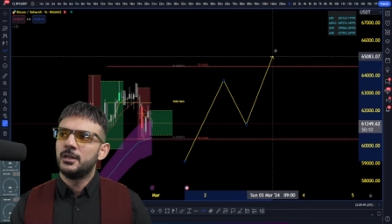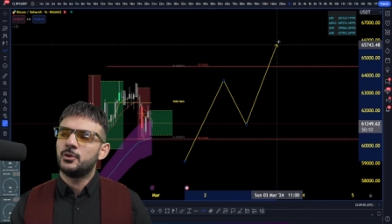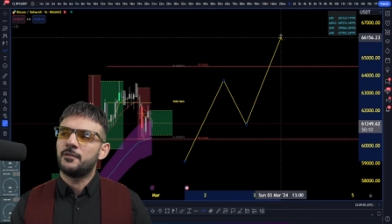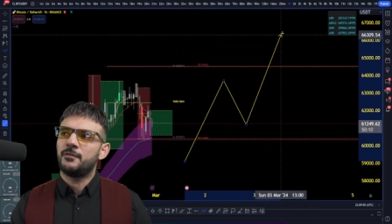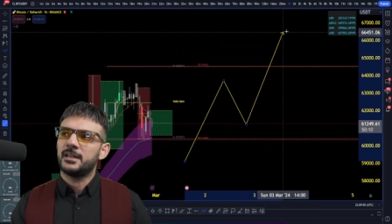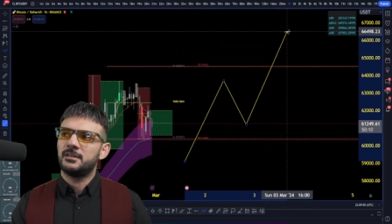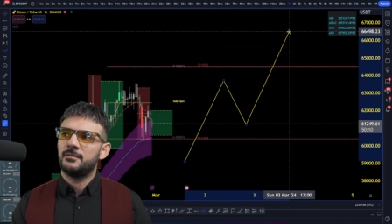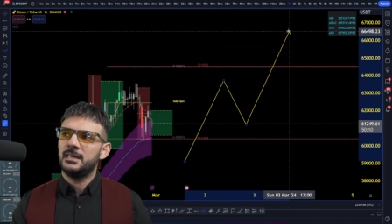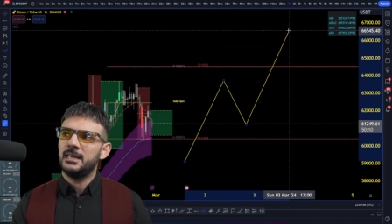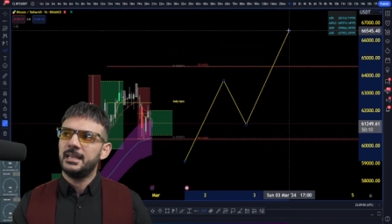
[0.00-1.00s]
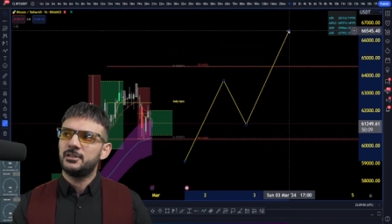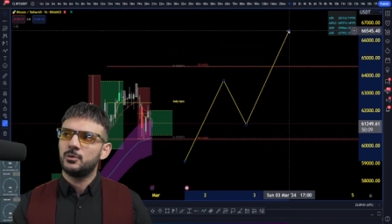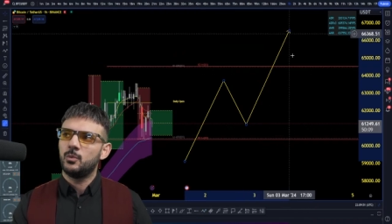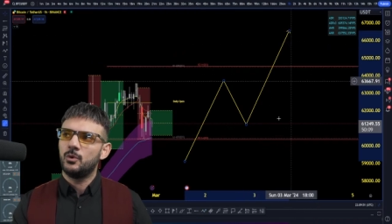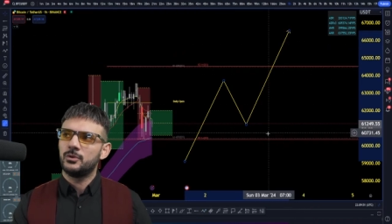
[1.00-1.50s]
to effectively lead
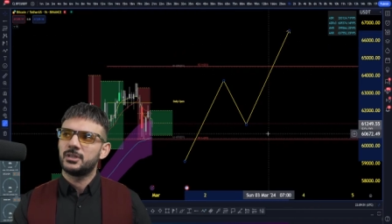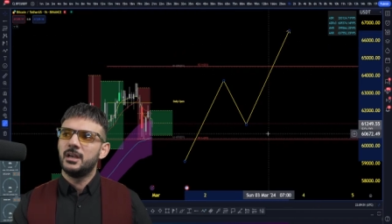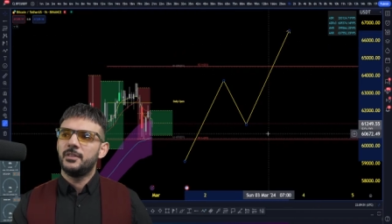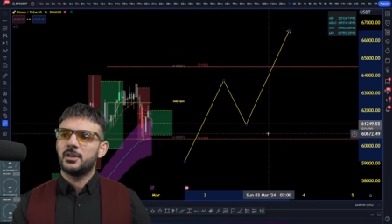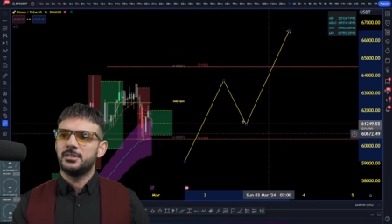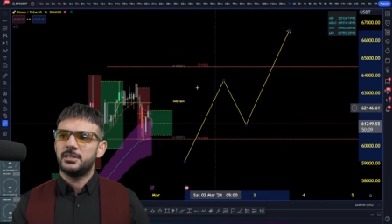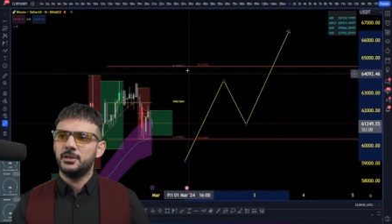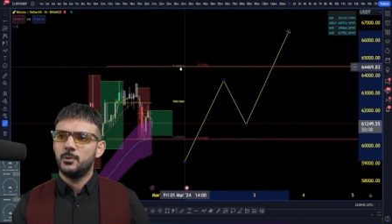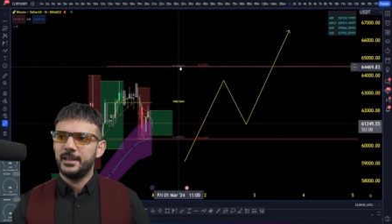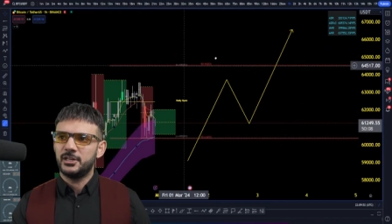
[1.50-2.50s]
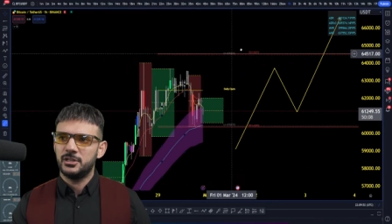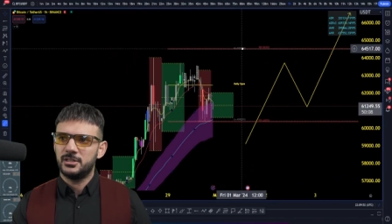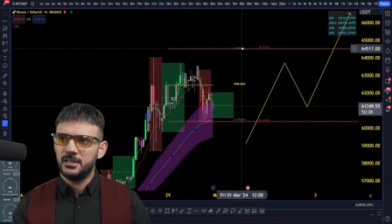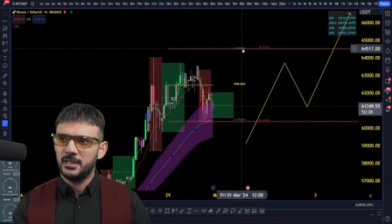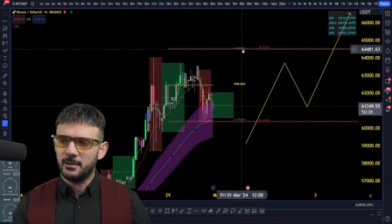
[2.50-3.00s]
towards the continuation
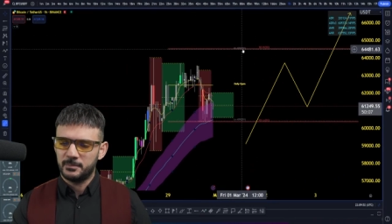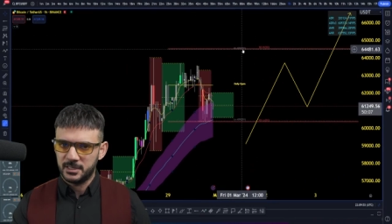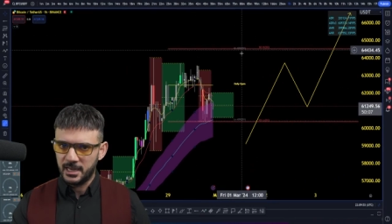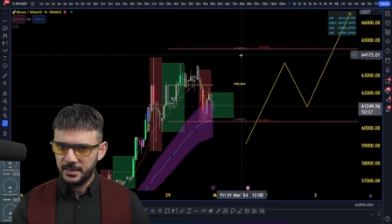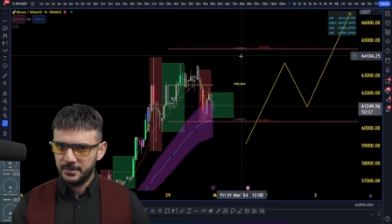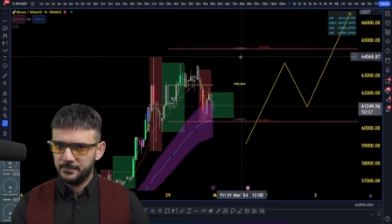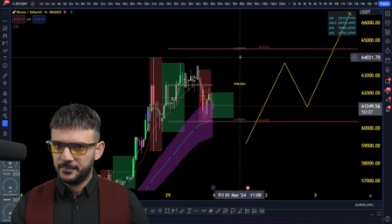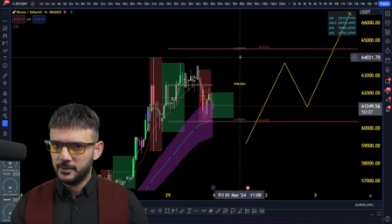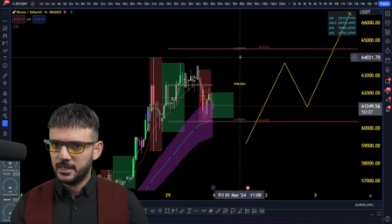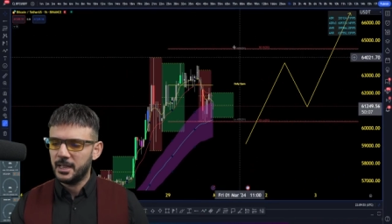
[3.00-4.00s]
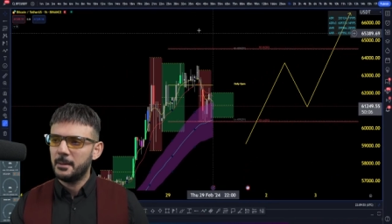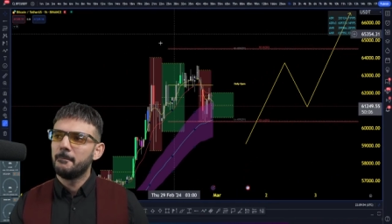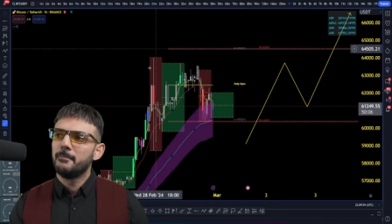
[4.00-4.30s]
to the upside. Okay?